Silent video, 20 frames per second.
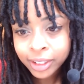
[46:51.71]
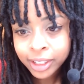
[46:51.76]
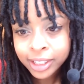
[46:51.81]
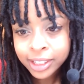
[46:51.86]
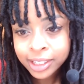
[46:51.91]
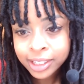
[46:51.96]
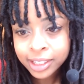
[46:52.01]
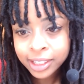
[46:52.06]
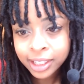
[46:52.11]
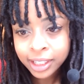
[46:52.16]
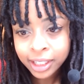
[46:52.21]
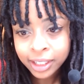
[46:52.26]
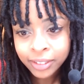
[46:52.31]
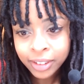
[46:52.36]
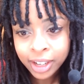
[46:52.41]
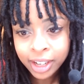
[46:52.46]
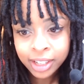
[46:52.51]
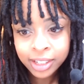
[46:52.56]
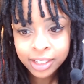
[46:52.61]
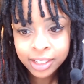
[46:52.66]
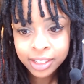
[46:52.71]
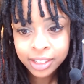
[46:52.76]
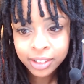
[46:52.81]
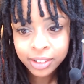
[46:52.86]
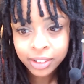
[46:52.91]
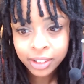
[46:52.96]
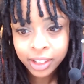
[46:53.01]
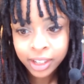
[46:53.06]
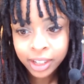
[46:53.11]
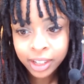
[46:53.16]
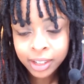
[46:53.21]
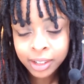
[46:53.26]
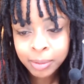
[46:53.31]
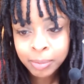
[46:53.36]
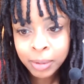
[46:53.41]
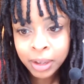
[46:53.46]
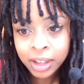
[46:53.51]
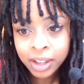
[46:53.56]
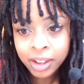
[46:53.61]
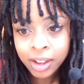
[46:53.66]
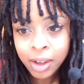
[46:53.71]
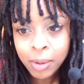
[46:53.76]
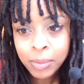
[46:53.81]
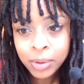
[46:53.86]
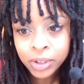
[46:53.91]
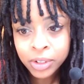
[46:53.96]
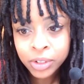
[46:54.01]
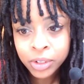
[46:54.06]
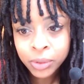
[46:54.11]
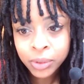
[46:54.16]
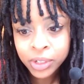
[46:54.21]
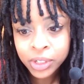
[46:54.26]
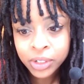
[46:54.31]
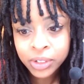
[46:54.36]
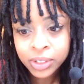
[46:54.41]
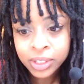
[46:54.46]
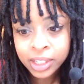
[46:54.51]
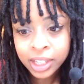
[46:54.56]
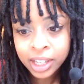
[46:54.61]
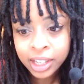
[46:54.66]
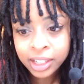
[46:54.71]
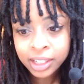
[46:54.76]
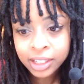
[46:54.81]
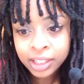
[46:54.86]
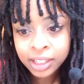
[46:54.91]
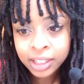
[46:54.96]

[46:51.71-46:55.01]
let's see if I can still like make a comment to what you said.